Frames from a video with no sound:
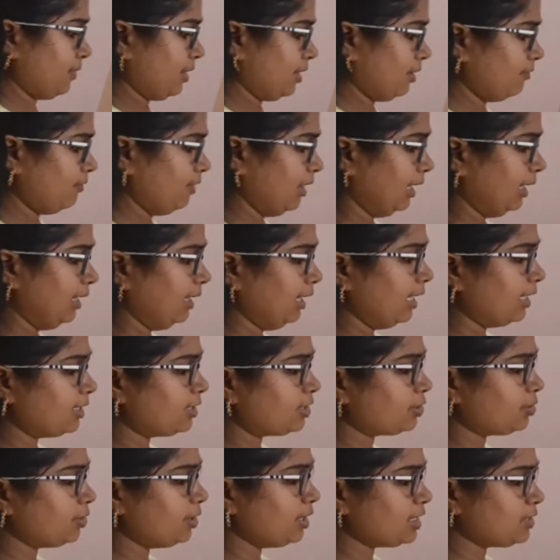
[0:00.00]
When
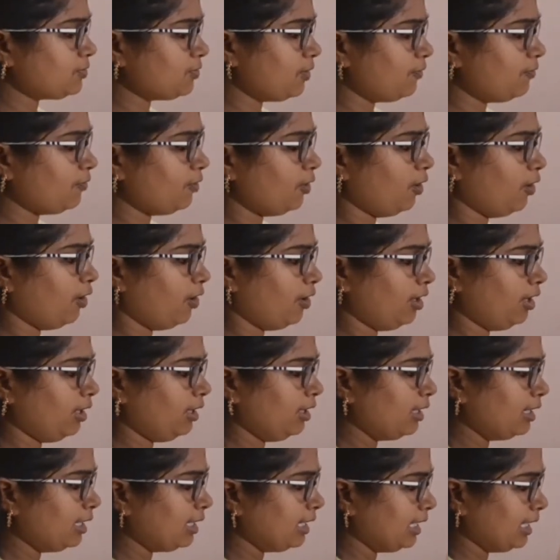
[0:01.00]
H2SO4,
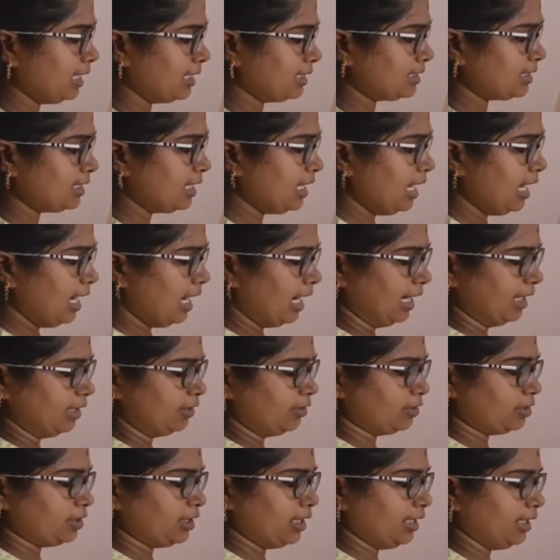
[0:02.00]
yes,
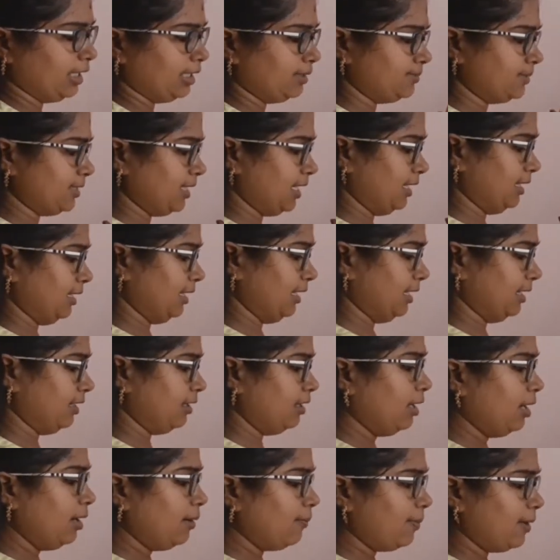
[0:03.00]
hydrogen ions are
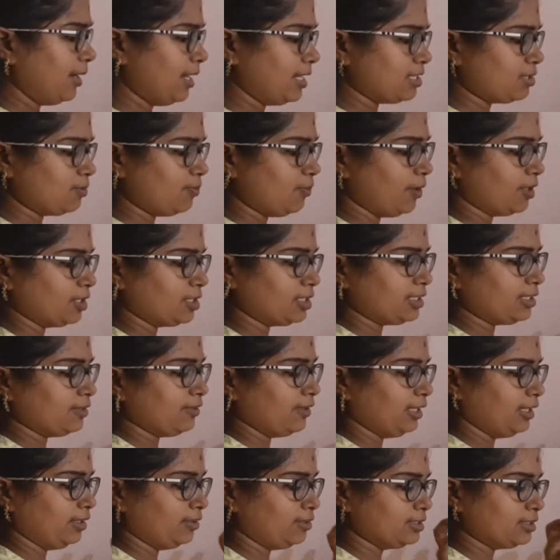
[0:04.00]
there, plus positive
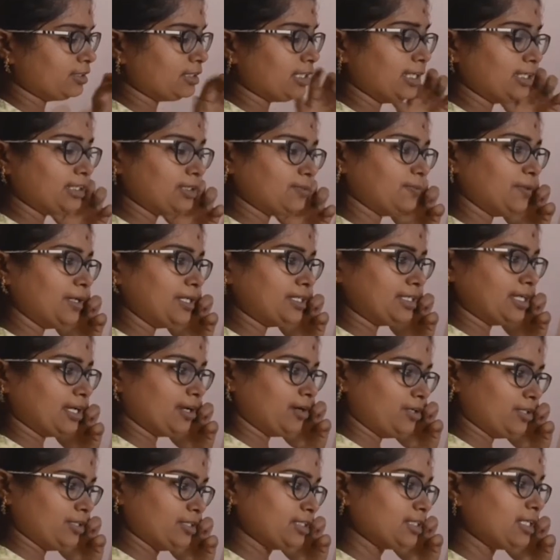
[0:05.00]
ions, H plus
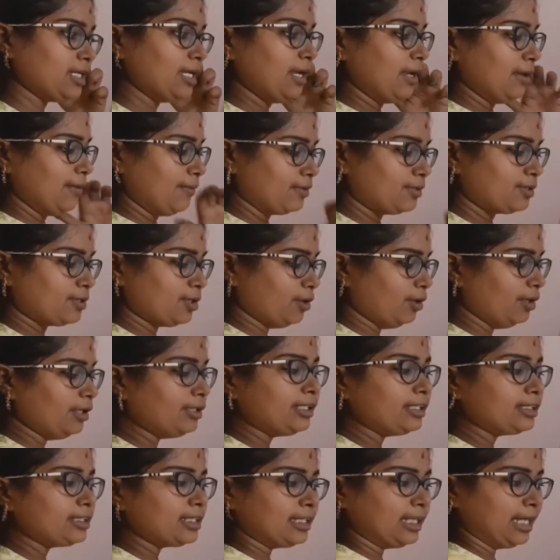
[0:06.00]
ions. So it
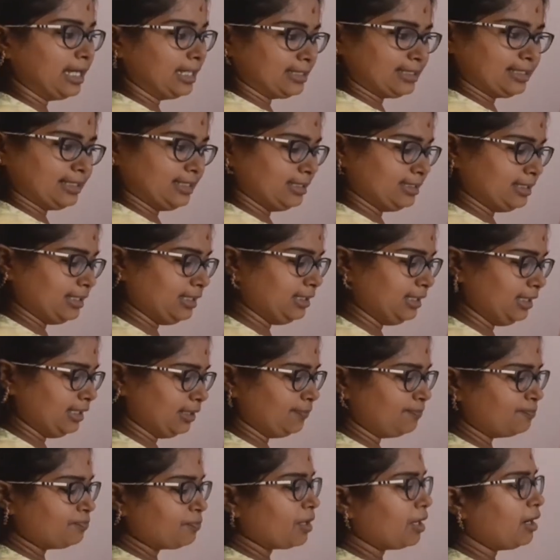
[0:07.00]
is an acid, isn't it?
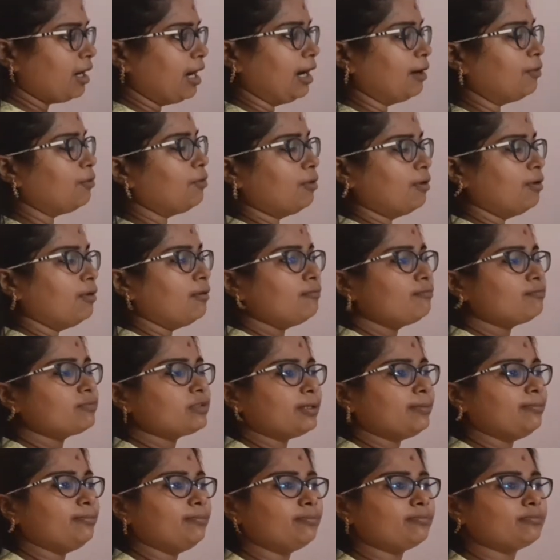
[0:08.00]

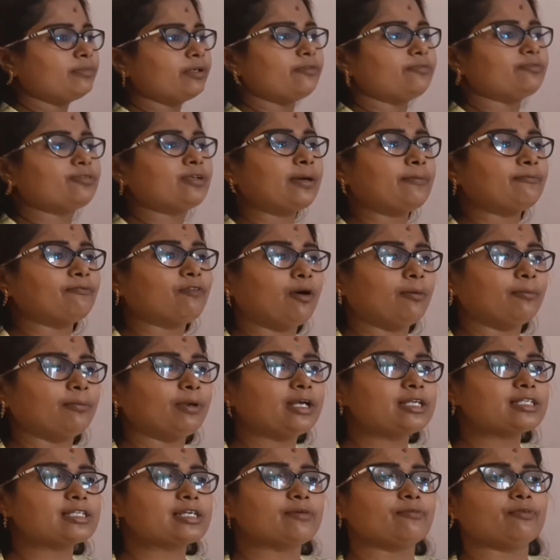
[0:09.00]
If some formula
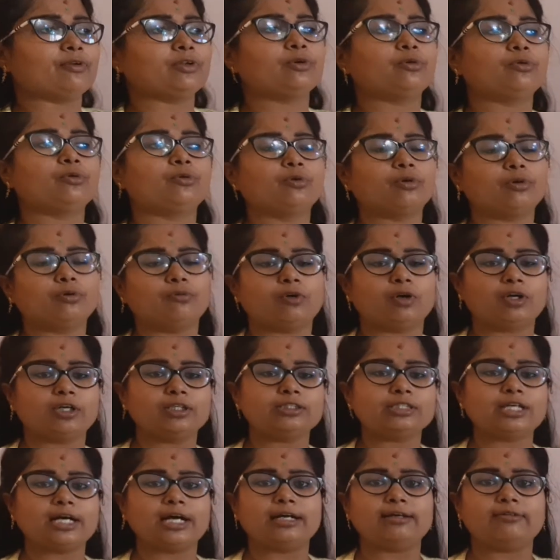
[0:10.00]
is given, you don't know
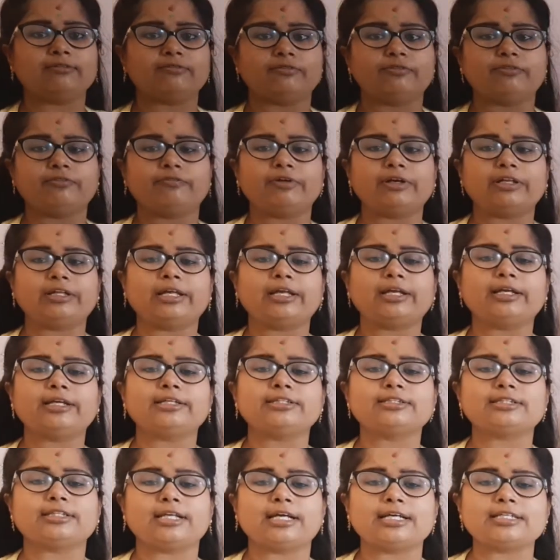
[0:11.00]
whether it
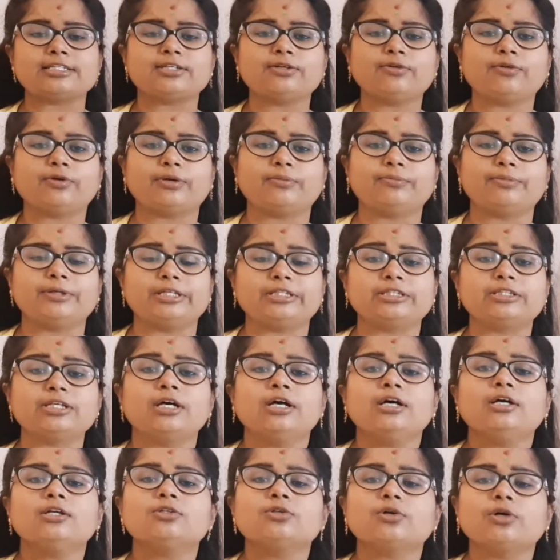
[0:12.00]
is an acid or a base.
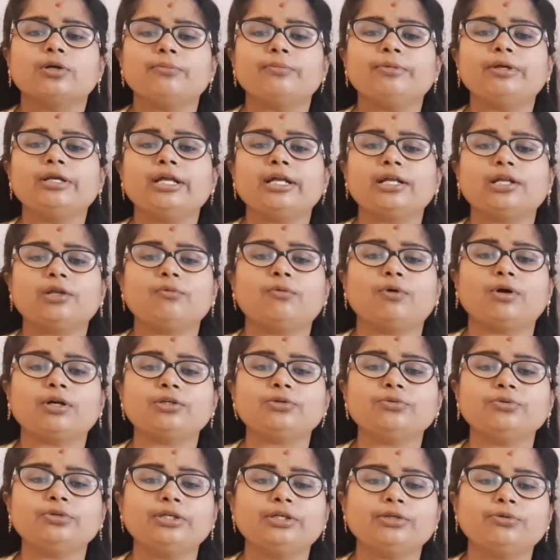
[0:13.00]
So immediately what
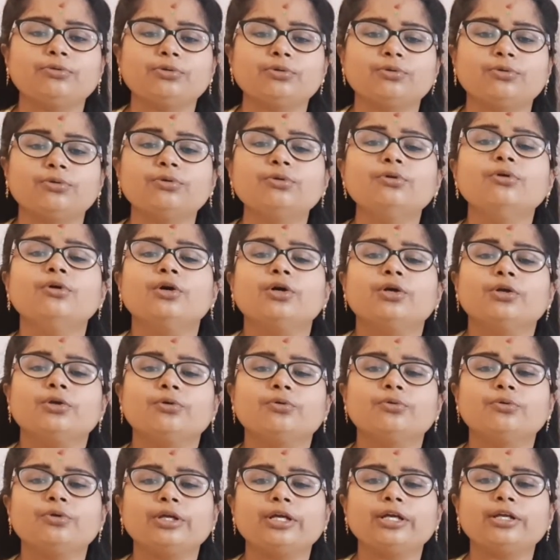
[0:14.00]
you need to do,
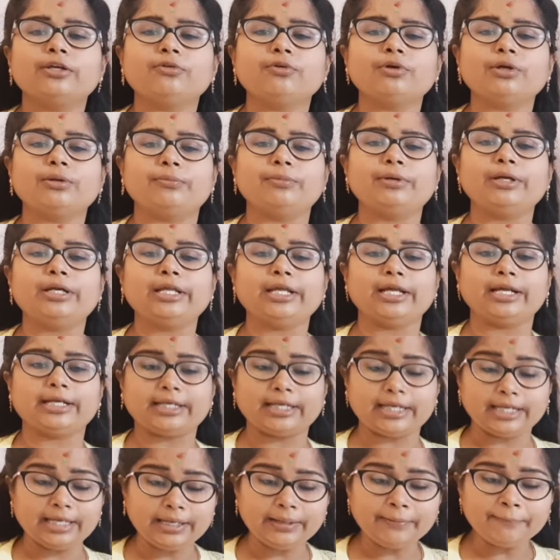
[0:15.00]
you need to
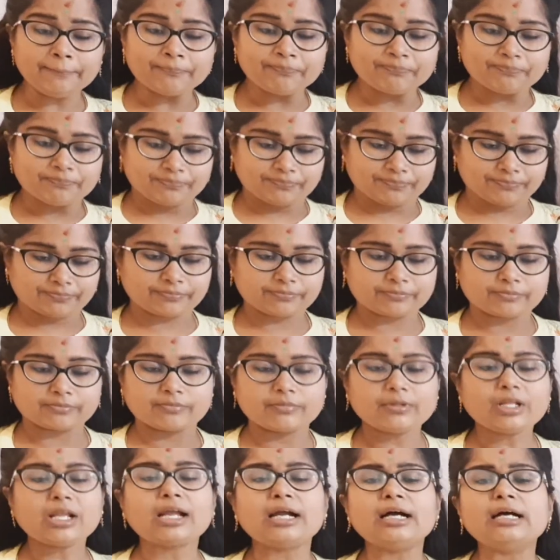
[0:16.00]
immediately,
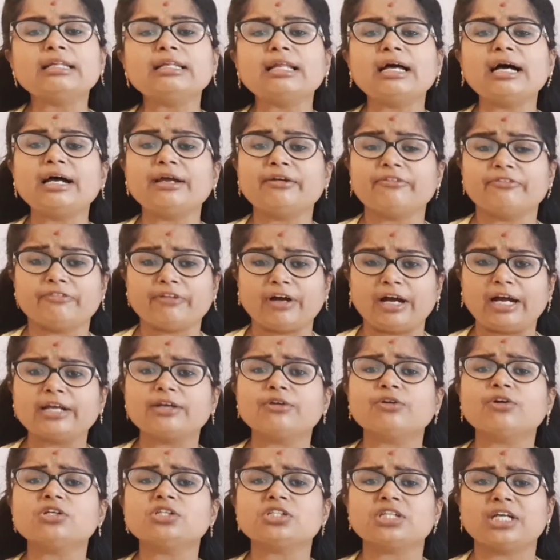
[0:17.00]
and the
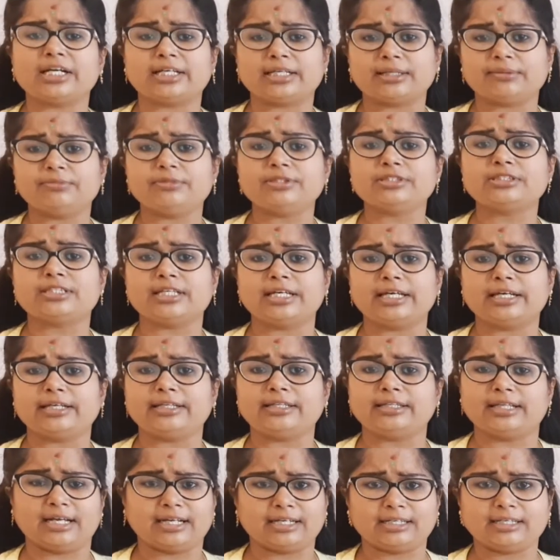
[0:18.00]
hydrogen atom is there in
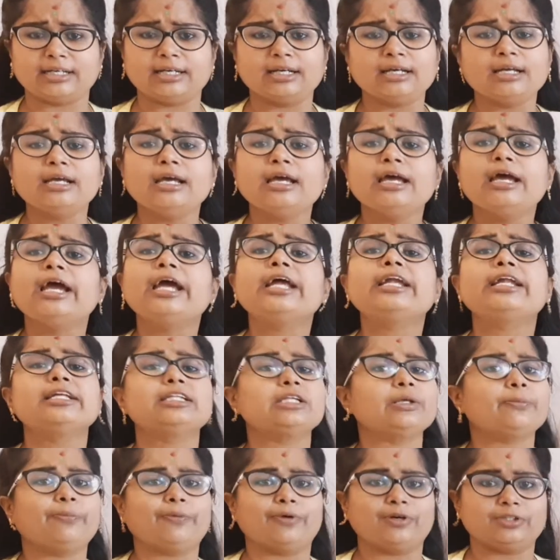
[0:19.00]
that. It is
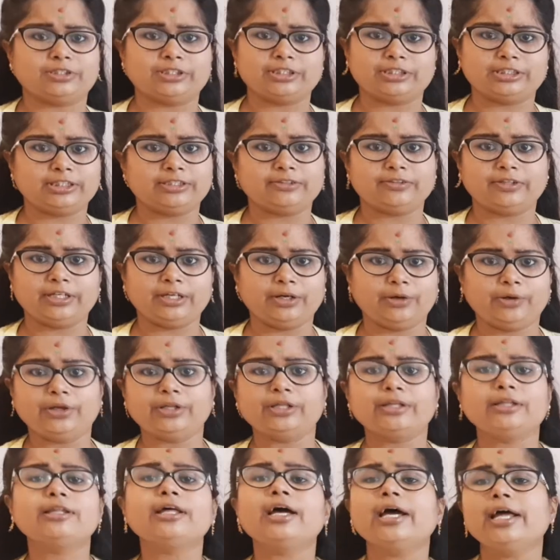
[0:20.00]
a positive
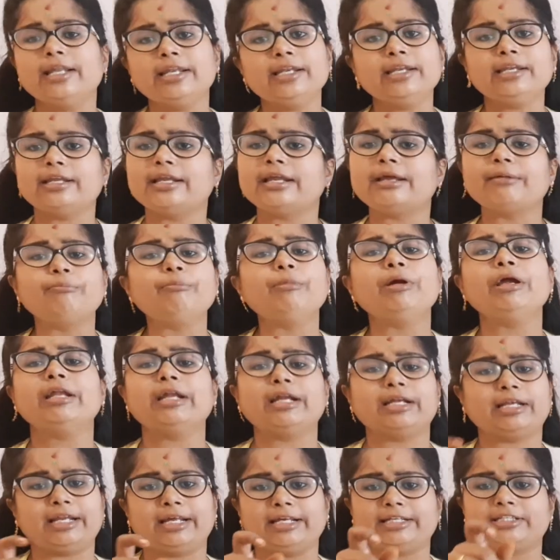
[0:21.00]
ion. Then
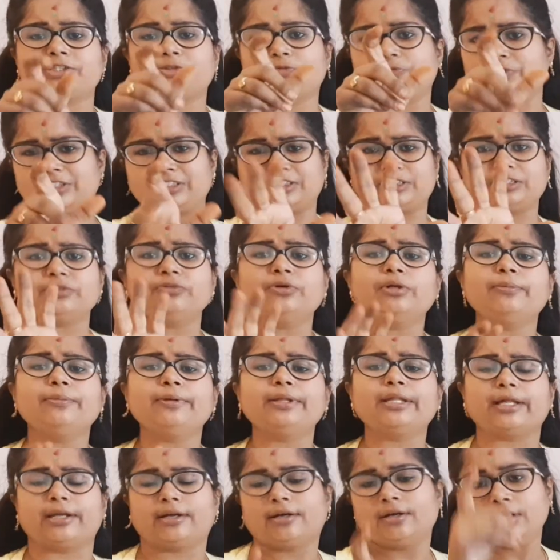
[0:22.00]
immediately H first will be
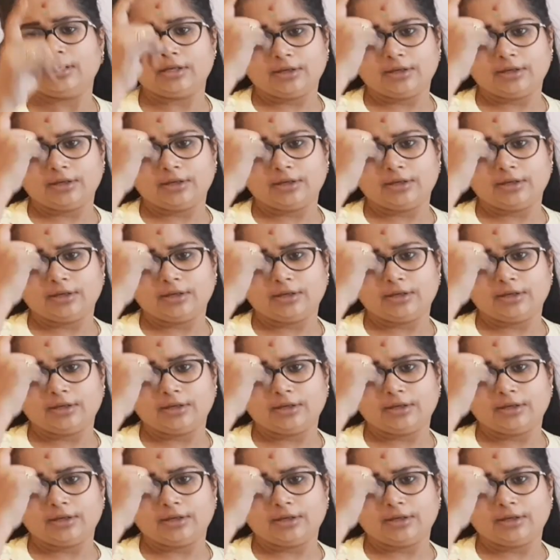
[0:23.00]
there.